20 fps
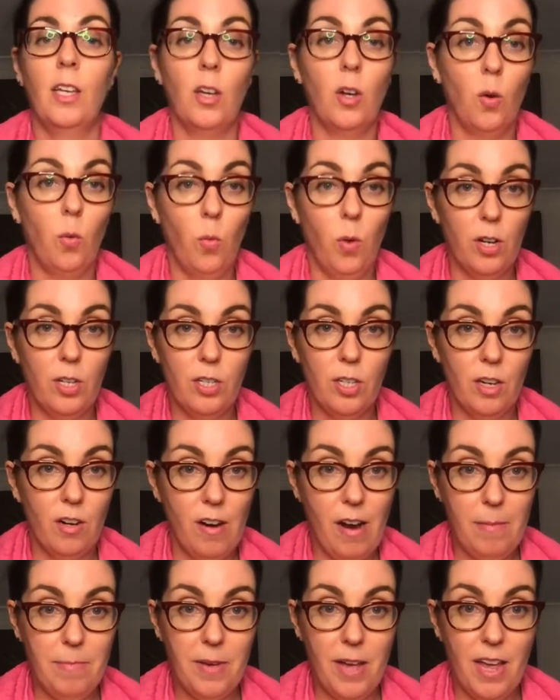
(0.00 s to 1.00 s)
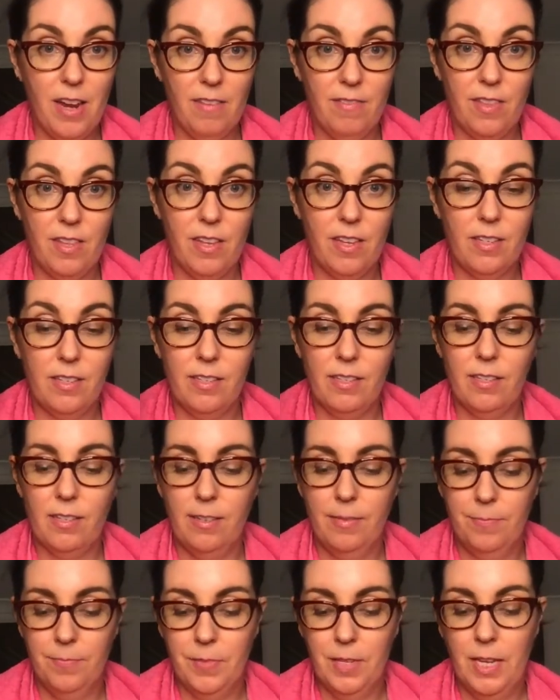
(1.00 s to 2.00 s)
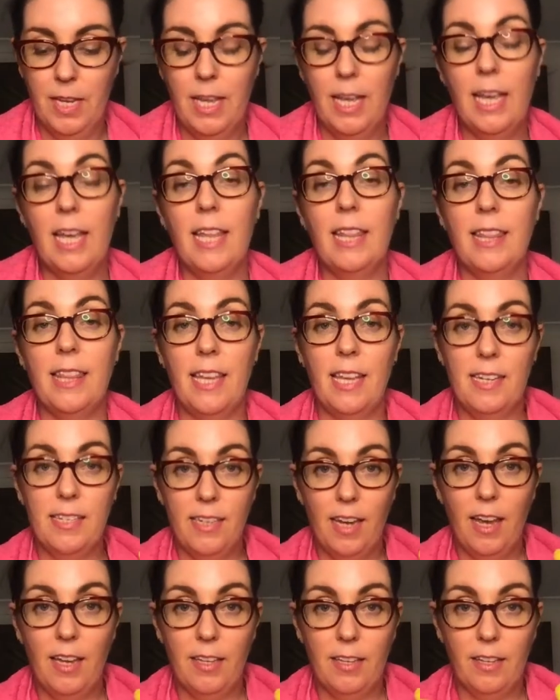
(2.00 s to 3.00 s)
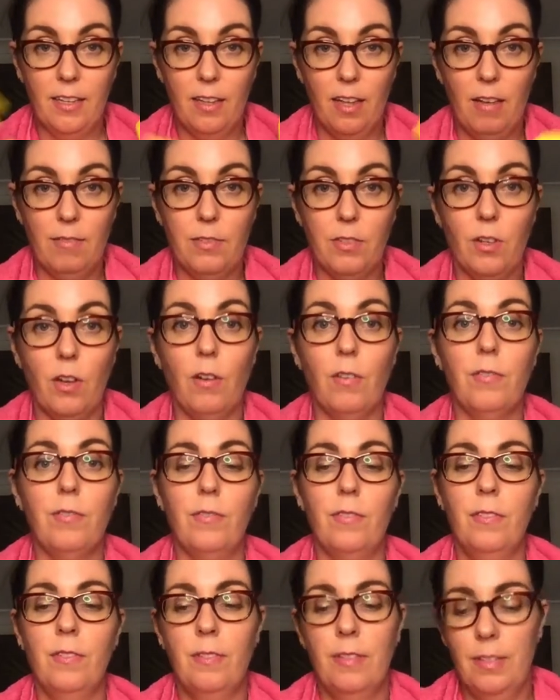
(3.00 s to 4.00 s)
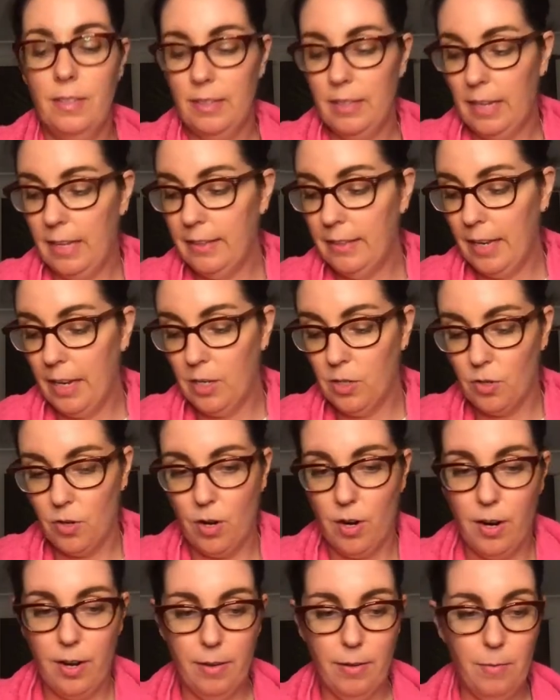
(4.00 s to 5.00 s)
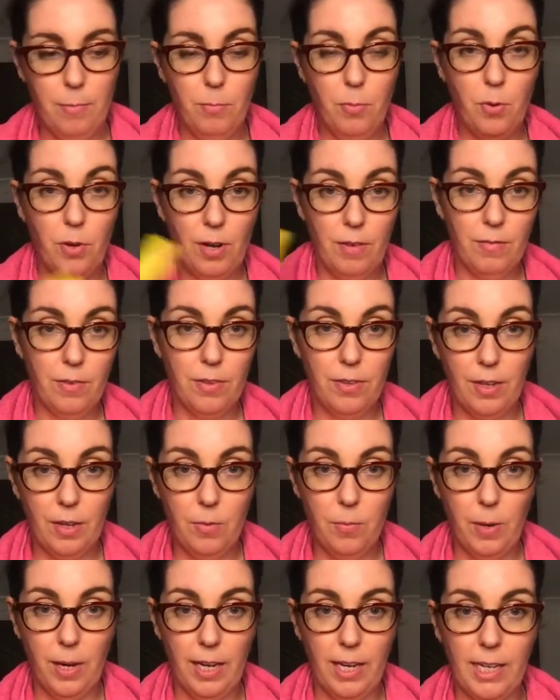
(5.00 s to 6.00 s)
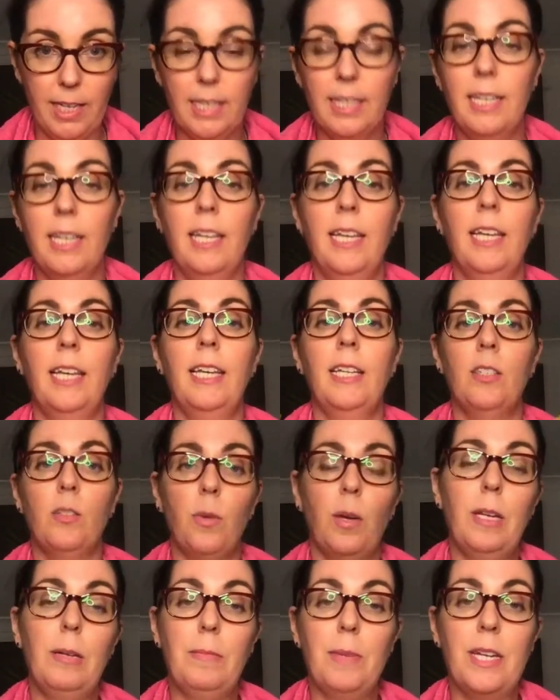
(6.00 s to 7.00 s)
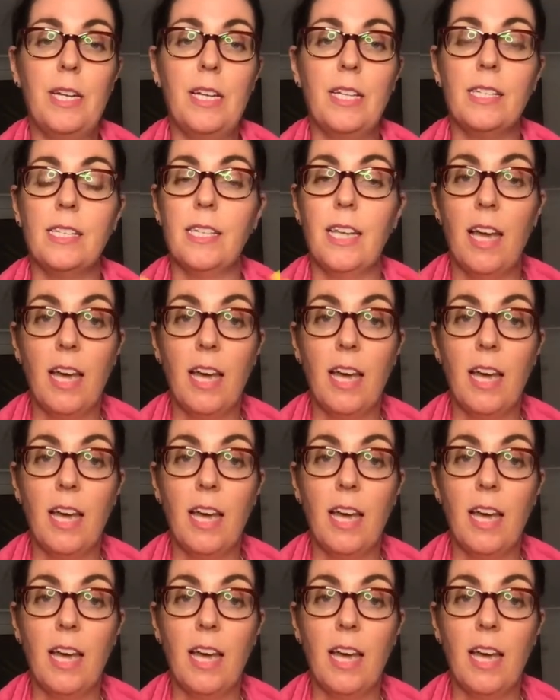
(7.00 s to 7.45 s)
Wash the crap out of this. Then take your gloves off. Let that dry. Put everything away. 20 minutes.